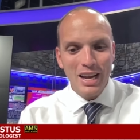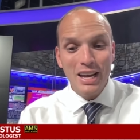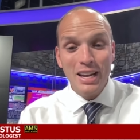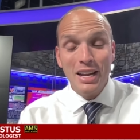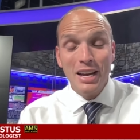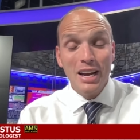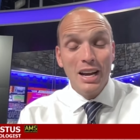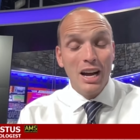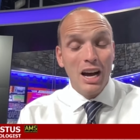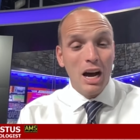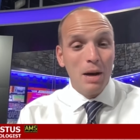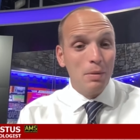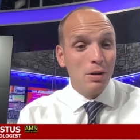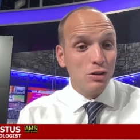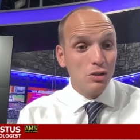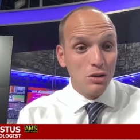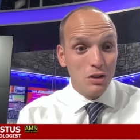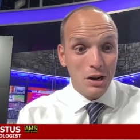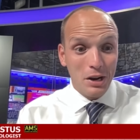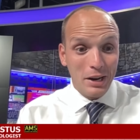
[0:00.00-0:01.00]
it. I'm
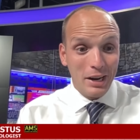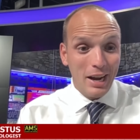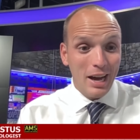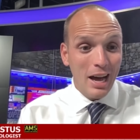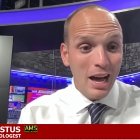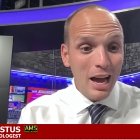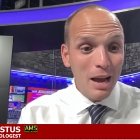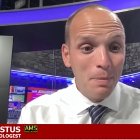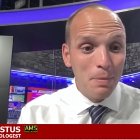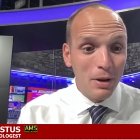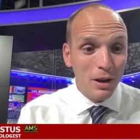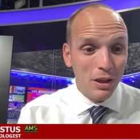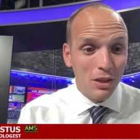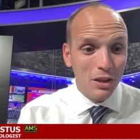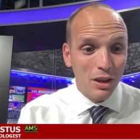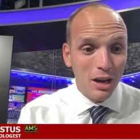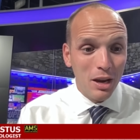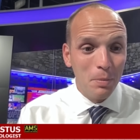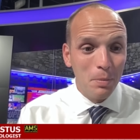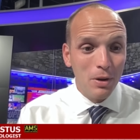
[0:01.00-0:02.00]
also not going to hype
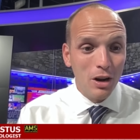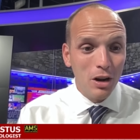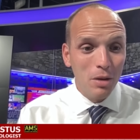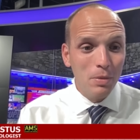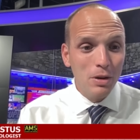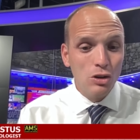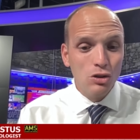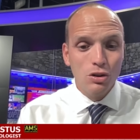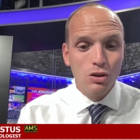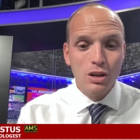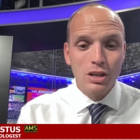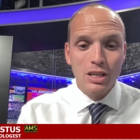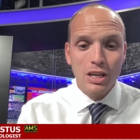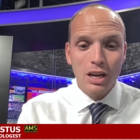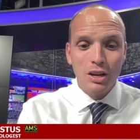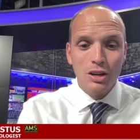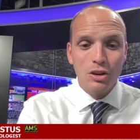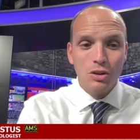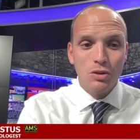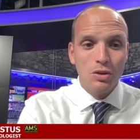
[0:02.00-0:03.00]
anything, but I'll be sure to
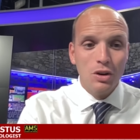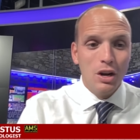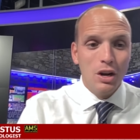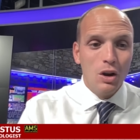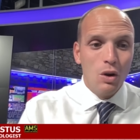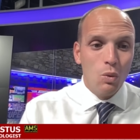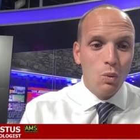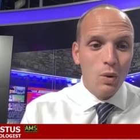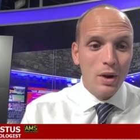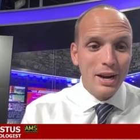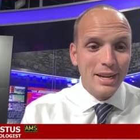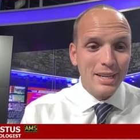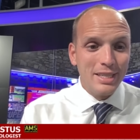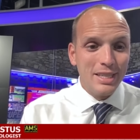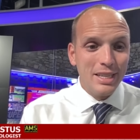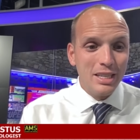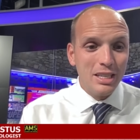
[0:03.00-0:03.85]
tell you when I see